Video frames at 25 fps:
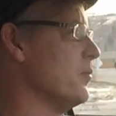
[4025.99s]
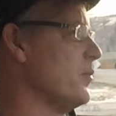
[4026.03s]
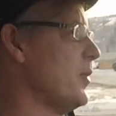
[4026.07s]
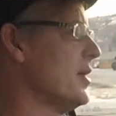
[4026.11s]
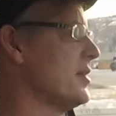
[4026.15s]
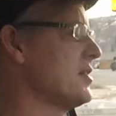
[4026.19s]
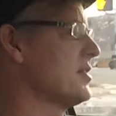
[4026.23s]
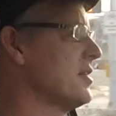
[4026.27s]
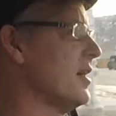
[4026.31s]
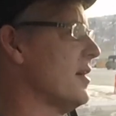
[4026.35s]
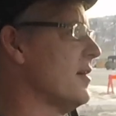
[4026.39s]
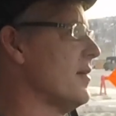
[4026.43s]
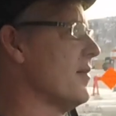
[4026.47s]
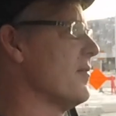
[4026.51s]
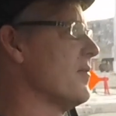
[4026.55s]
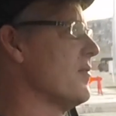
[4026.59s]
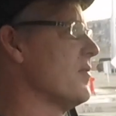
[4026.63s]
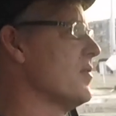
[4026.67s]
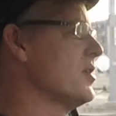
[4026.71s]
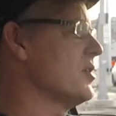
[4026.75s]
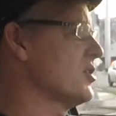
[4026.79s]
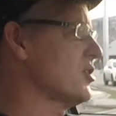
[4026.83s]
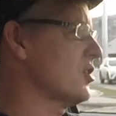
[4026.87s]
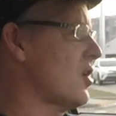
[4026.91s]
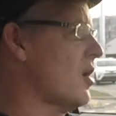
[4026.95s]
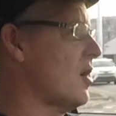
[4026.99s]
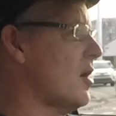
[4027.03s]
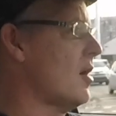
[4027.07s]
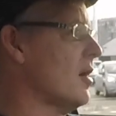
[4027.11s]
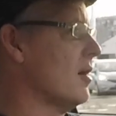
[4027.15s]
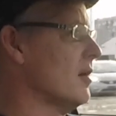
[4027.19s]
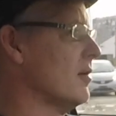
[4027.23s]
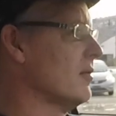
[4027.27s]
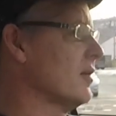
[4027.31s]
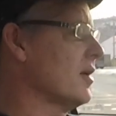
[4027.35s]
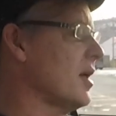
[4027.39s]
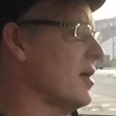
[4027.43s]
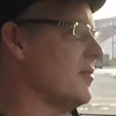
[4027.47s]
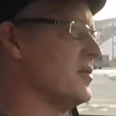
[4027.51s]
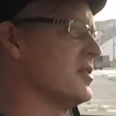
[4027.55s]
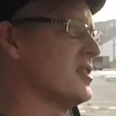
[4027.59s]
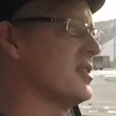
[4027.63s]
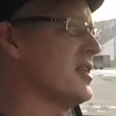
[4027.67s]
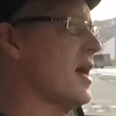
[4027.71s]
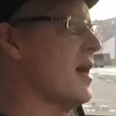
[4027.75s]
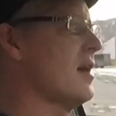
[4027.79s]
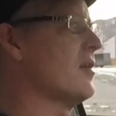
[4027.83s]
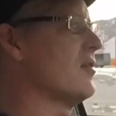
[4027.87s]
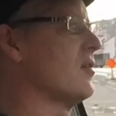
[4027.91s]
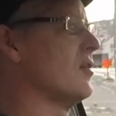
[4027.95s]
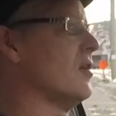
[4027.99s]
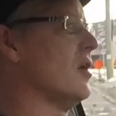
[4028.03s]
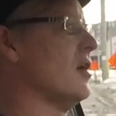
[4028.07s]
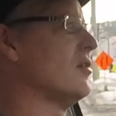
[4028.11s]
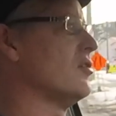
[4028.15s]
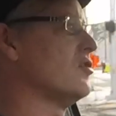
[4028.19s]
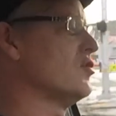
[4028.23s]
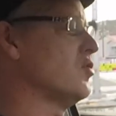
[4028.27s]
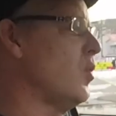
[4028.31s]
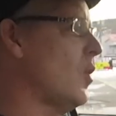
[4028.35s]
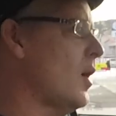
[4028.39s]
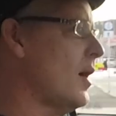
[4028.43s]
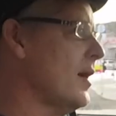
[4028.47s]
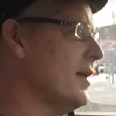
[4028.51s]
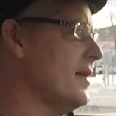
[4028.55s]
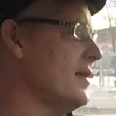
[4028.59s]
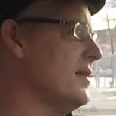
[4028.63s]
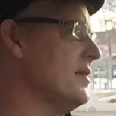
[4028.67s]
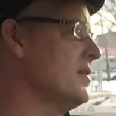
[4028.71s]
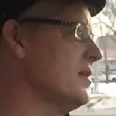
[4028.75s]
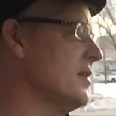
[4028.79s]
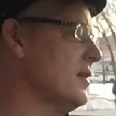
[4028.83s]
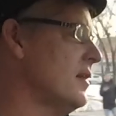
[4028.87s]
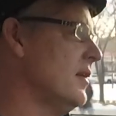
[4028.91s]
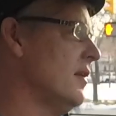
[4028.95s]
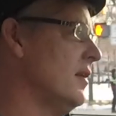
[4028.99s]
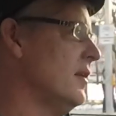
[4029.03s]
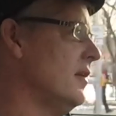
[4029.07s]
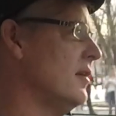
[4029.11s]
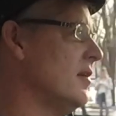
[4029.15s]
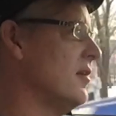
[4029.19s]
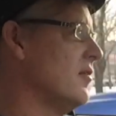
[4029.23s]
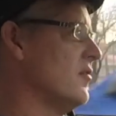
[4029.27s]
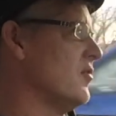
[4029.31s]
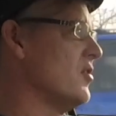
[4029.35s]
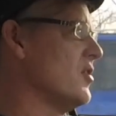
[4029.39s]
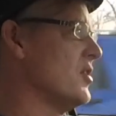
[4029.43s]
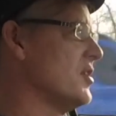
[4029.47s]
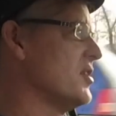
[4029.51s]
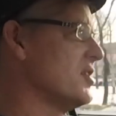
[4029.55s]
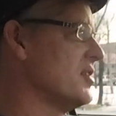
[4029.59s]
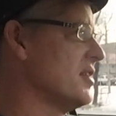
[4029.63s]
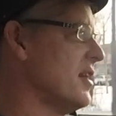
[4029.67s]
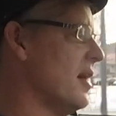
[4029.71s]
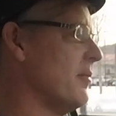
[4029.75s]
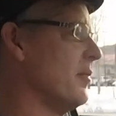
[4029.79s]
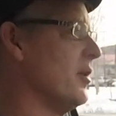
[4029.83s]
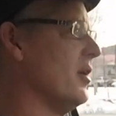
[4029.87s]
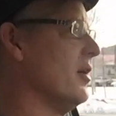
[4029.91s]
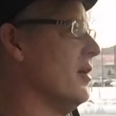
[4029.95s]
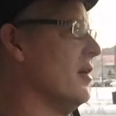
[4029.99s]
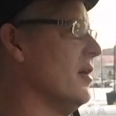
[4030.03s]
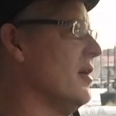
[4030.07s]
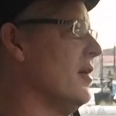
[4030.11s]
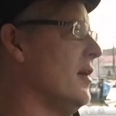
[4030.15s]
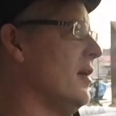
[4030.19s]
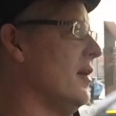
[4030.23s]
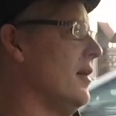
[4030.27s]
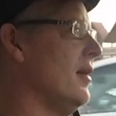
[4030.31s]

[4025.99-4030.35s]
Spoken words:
But this car came standard on 20s for the summer,